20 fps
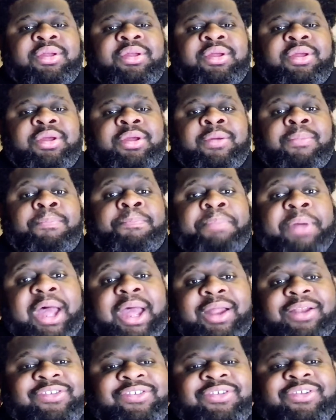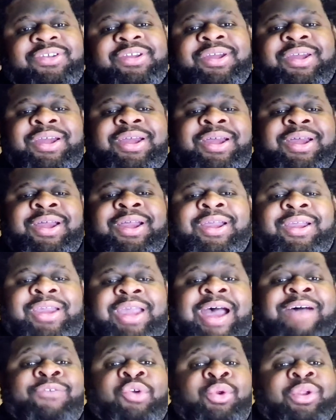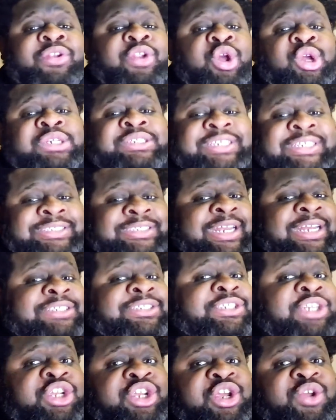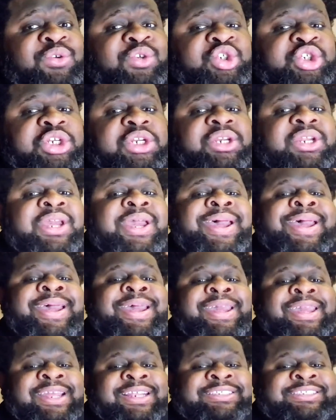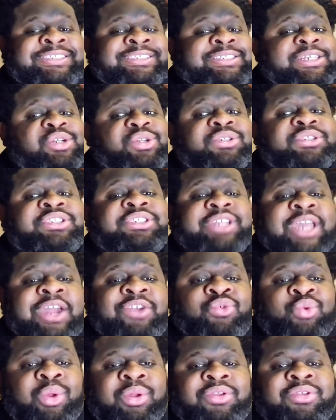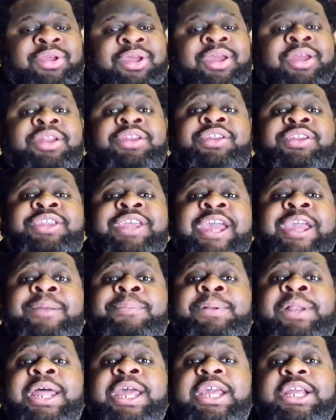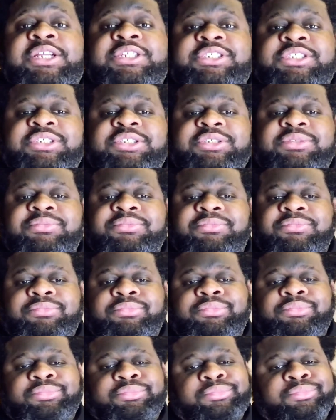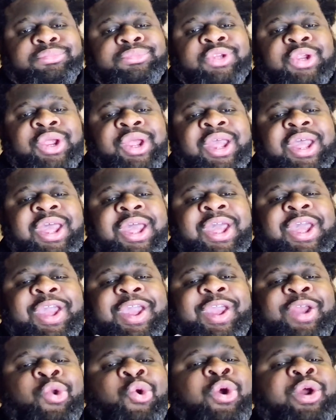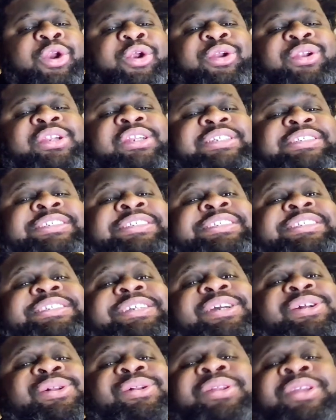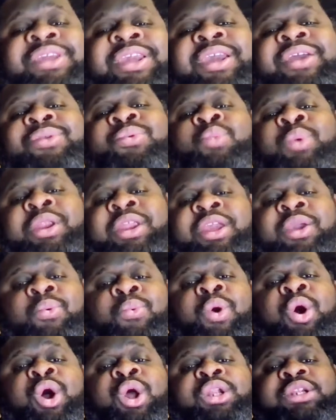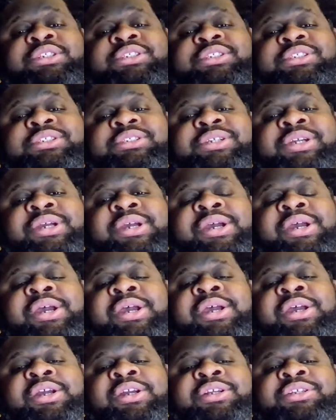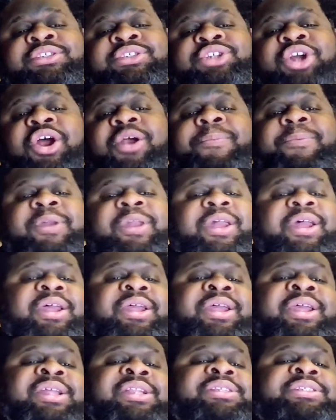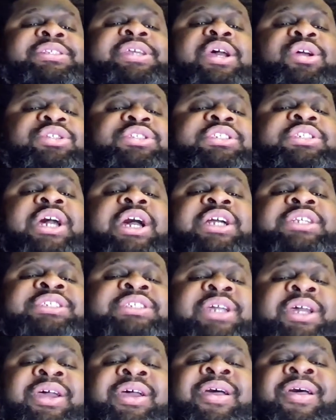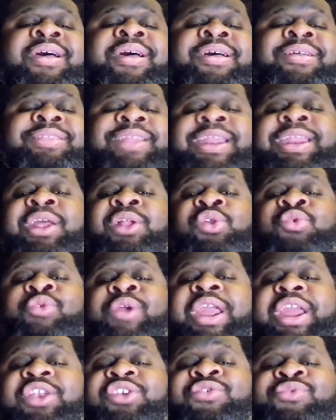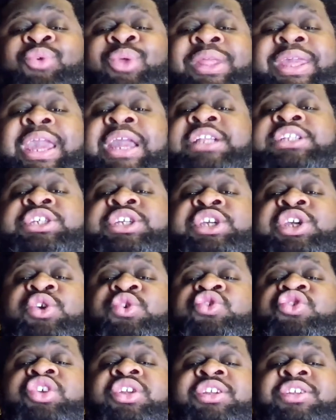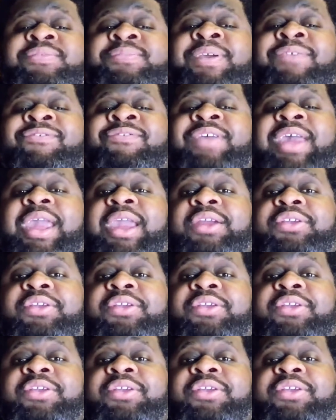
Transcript: But Cavaradossi's execution is still scheduled to take place. In order to still get what he wants, Scarpia tells Tosca that he'll arrange for the execution to be faked.